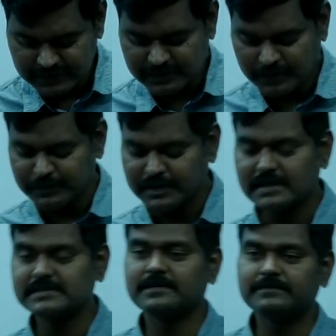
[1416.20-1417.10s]
this
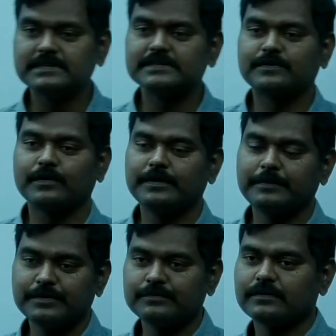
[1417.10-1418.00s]
communication, which is going to
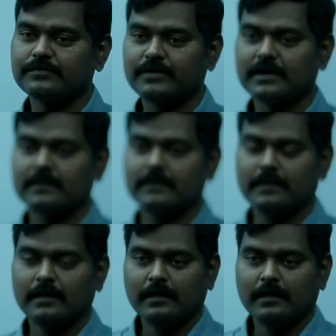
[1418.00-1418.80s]
be used for